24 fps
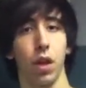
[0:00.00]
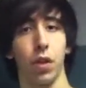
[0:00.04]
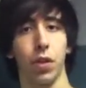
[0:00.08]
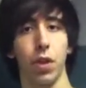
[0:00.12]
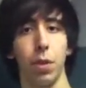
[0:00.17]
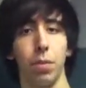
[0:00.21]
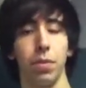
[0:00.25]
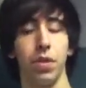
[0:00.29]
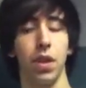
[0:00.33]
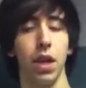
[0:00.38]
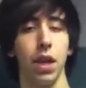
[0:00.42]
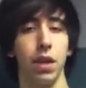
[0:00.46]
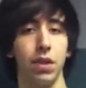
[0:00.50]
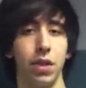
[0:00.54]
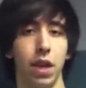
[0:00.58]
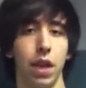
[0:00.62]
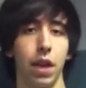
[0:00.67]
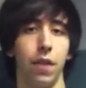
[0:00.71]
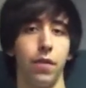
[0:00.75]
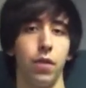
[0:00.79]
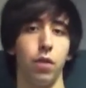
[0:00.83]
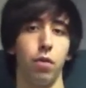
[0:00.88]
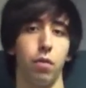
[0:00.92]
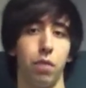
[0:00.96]
Some things
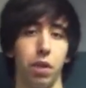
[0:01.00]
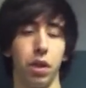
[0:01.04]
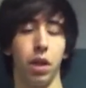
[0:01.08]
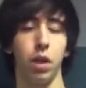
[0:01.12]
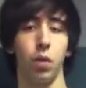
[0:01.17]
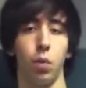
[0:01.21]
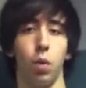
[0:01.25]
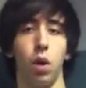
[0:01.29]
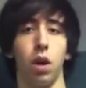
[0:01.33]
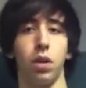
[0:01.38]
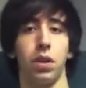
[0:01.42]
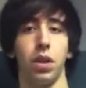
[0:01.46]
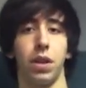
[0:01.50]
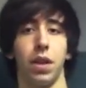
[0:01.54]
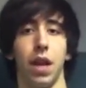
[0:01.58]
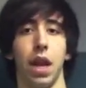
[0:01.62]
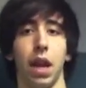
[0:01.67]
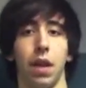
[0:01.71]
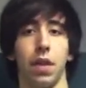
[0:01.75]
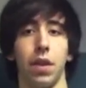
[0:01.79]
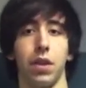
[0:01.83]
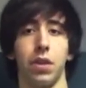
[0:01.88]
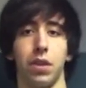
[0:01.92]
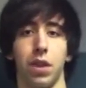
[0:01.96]
that if you really want to
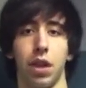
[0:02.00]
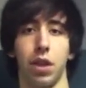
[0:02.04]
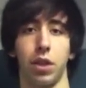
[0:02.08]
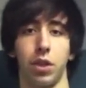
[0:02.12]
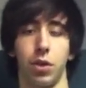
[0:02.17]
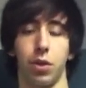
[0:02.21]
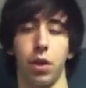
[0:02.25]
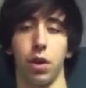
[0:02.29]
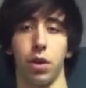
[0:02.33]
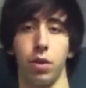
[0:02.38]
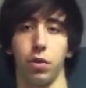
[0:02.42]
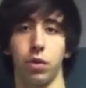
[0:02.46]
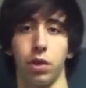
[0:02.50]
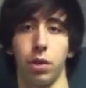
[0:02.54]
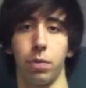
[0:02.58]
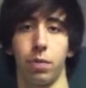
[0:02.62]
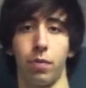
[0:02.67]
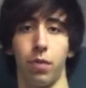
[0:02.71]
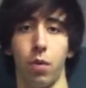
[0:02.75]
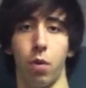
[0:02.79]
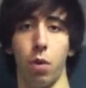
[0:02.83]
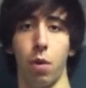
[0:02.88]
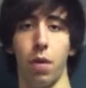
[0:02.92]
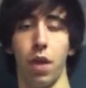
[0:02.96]
take these things, you can use them
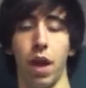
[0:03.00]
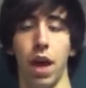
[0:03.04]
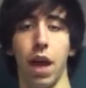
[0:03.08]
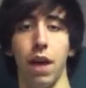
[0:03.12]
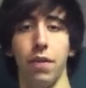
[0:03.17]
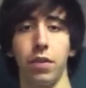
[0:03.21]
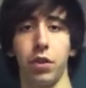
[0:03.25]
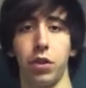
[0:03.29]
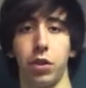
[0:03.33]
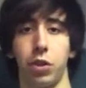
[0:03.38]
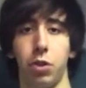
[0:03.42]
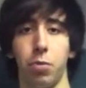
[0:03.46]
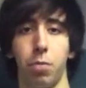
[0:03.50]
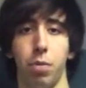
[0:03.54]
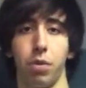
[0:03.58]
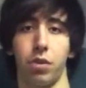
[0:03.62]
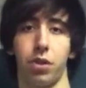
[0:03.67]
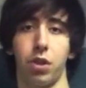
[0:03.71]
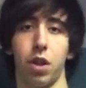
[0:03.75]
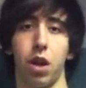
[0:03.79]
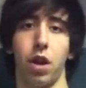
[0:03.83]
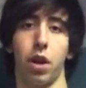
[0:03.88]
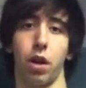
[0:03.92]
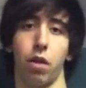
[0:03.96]
for. They have the
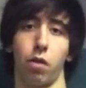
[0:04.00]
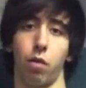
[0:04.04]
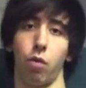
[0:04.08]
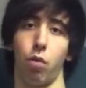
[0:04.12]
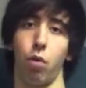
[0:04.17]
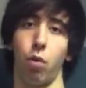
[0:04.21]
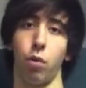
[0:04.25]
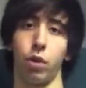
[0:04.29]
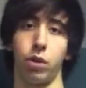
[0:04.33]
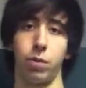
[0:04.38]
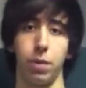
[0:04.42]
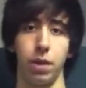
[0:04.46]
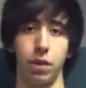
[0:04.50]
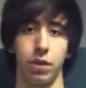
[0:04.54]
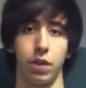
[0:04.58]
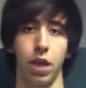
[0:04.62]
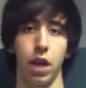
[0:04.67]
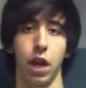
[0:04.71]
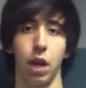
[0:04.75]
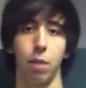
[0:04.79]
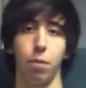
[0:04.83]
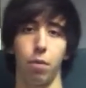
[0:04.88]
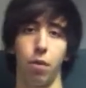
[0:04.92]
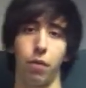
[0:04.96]
supersonic rule, which means
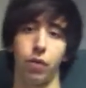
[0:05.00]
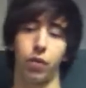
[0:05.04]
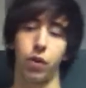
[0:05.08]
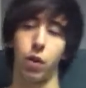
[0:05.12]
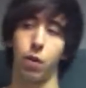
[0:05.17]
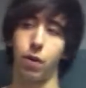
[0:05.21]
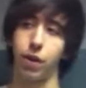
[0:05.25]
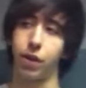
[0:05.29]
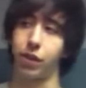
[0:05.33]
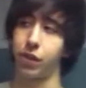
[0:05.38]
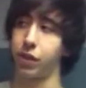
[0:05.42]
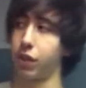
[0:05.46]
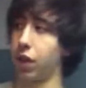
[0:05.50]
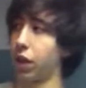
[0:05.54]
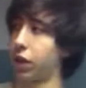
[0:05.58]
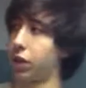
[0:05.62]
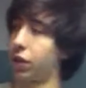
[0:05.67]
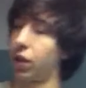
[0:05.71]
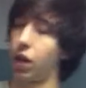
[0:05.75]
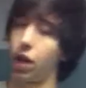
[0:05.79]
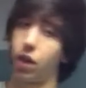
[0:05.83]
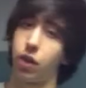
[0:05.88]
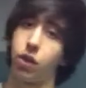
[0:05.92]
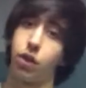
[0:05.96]
they can move
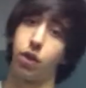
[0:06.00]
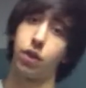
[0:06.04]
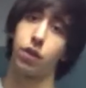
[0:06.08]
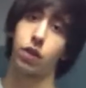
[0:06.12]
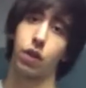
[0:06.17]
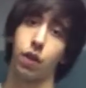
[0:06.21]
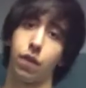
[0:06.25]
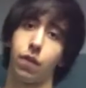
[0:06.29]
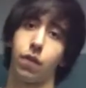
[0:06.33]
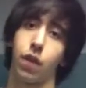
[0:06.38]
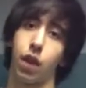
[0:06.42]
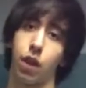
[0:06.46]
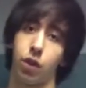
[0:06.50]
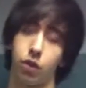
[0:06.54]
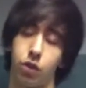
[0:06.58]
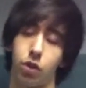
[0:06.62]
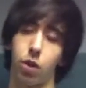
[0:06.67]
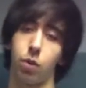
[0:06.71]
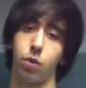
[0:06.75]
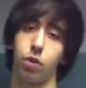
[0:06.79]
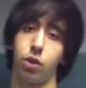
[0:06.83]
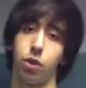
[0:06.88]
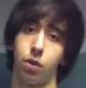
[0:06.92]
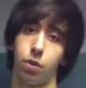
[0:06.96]
36 inches if they
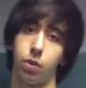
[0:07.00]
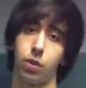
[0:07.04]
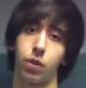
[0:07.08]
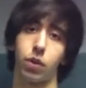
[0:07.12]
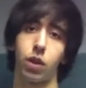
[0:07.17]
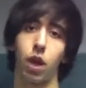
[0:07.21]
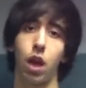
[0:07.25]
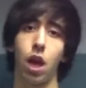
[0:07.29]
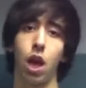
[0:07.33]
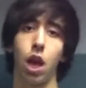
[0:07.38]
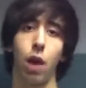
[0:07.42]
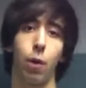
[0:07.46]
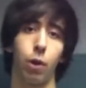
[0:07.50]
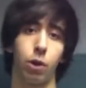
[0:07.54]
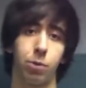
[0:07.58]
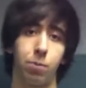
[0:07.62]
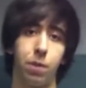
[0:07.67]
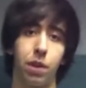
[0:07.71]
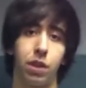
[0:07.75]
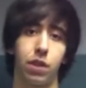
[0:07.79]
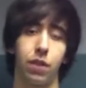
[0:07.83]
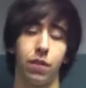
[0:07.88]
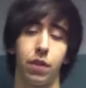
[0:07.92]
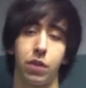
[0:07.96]
so choose. Which
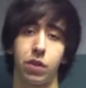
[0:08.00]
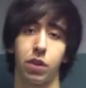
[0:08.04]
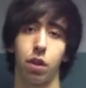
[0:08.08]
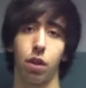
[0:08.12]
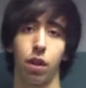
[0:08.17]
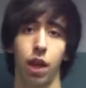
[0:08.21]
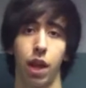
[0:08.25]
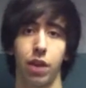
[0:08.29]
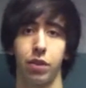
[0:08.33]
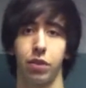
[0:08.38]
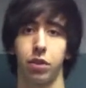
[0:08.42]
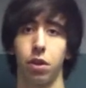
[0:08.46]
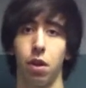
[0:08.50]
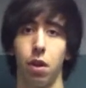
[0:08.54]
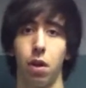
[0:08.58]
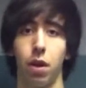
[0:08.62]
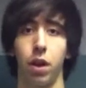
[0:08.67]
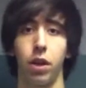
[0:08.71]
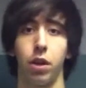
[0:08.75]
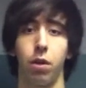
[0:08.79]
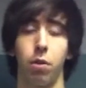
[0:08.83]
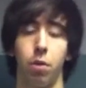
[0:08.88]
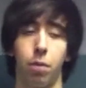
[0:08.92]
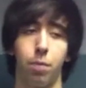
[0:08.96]
means if it's the last
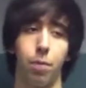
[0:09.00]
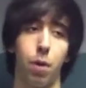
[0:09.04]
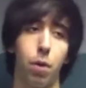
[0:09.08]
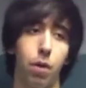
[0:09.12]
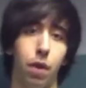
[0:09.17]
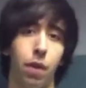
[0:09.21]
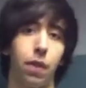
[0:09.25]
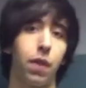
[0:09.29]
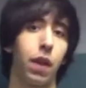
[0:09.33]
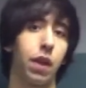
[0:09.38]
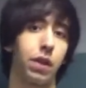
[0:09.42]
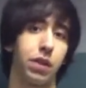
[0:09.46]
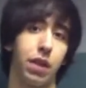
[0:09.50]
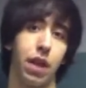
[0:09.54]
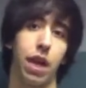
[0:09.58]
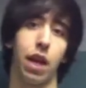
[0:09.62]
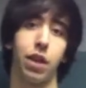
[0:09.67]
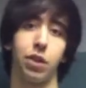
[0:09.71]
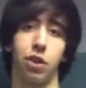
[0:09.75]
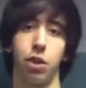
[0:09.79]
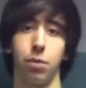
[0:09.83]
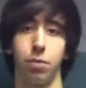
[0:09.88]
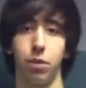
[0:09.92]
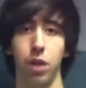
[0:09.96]
turn and your opponent thinks he
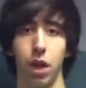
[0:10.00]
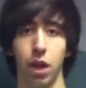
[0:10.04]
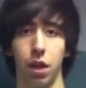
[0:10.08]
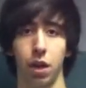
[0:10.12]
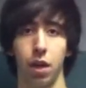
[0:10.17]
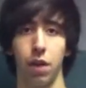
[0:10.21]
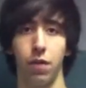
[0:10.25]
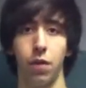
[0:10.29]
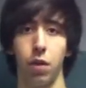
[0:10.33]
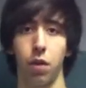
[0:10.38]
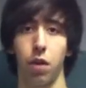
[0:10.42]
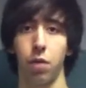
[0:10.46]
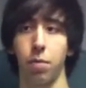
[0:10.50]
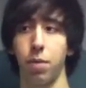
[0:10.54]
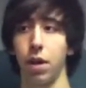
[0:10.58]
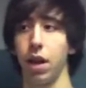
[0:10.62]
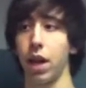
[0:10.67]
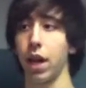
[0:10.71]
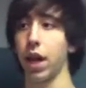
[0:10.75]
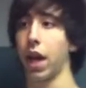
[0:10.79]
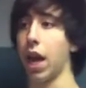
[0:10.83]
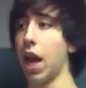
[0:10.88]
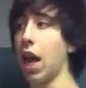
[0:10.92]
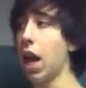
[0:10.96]
has an objective, you can be
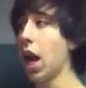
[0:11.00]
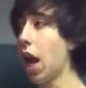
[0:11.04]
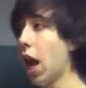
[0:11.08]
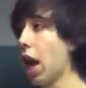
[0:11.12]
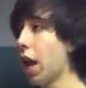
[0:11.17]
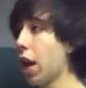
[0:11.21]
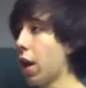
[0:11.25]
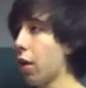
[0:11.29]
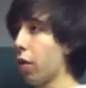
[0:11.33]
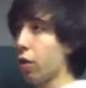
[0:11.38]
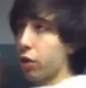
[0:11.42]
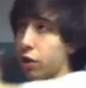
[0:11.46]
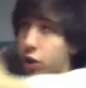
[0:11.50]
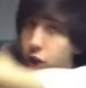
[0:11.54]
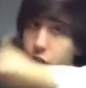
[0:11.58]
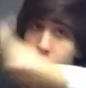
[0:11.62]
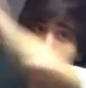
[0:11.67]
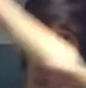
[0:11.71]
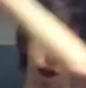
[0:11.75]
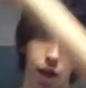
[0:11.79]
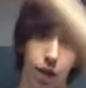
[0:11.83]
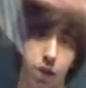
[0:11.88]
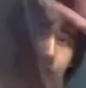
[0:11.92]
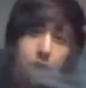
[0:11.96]
like, hey, now there's a
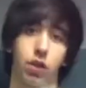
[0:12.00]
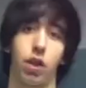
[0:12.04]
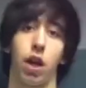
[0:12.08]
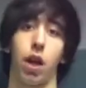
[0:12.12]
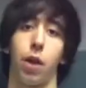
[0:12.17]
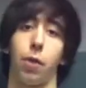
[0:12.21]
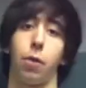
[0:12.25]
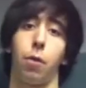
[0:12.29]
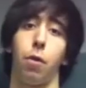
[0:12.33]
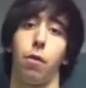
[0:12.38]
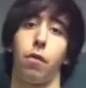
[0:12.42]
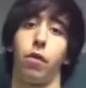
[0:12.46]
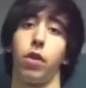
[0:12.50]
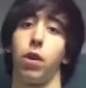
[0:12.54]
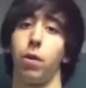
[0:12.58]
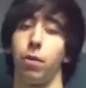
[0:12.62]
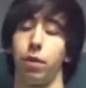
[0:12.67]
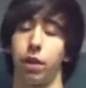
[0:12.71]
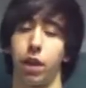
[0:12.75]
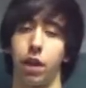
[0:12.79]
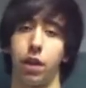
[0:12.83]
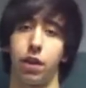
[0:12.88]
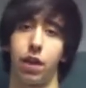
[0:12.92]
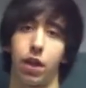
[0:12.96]
giant scythe over
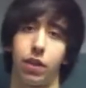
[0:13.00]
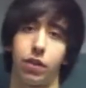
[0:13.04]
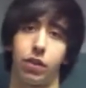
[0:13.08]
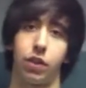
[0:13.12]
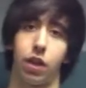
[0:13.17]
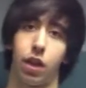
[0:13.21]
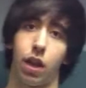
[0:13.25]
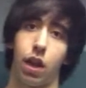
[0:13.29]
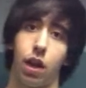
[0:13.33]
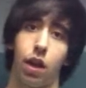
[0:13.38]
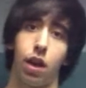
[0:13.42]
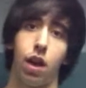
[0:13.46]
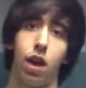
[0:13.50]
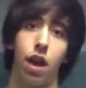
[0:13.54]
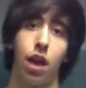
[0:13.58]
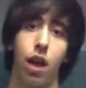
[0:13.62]
you contesting it.